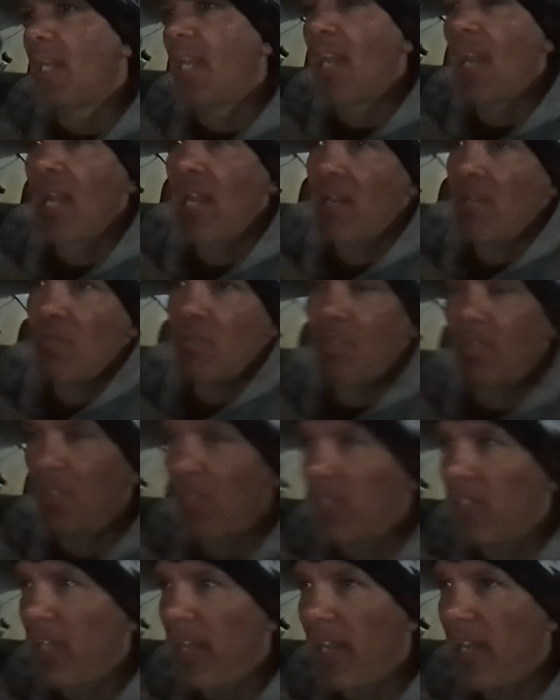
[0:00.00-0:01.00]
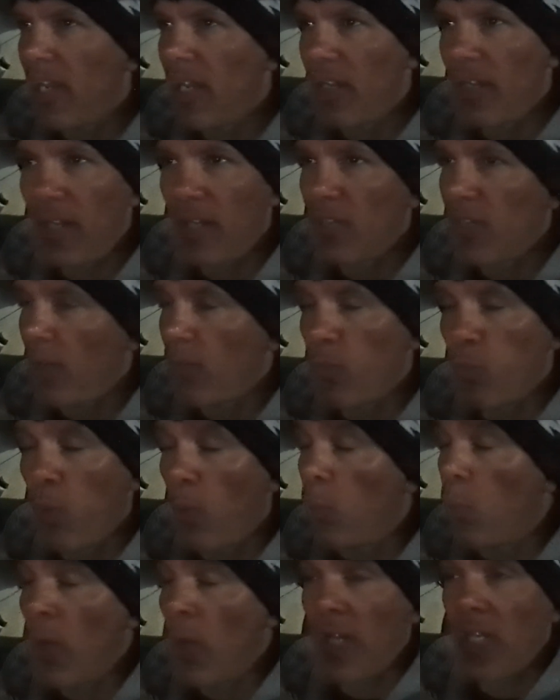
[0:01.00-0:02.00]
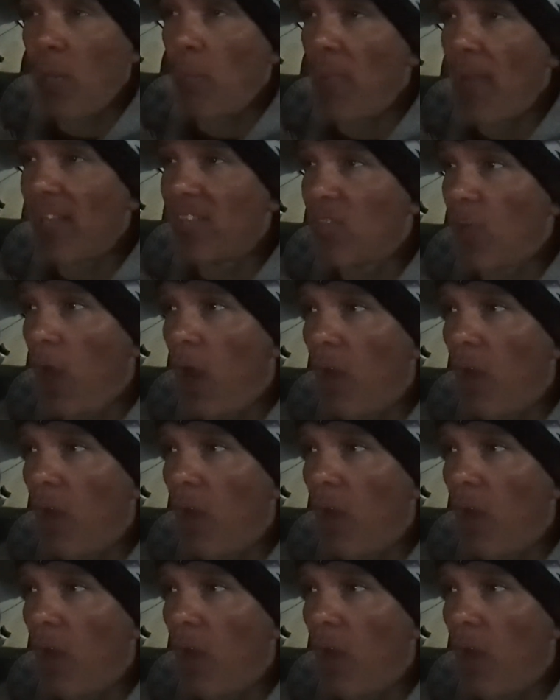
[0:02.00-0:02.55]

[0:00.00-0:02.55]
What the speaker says: And they one of the best